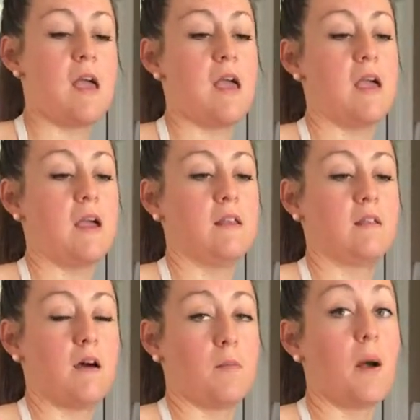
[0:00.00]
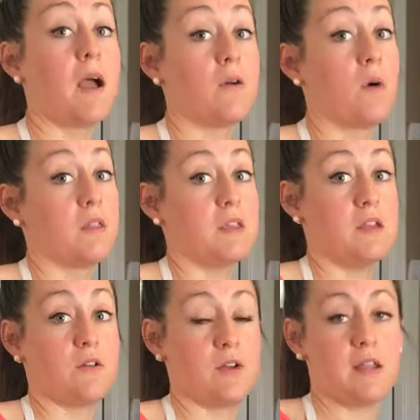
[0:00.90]
and high quality
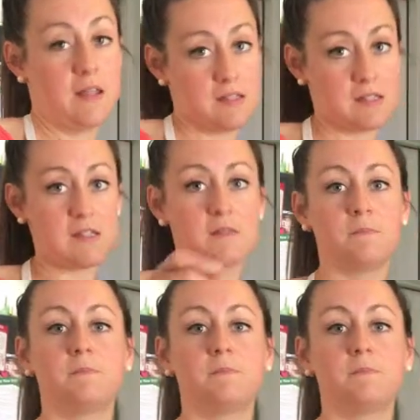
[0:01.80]
ingredients.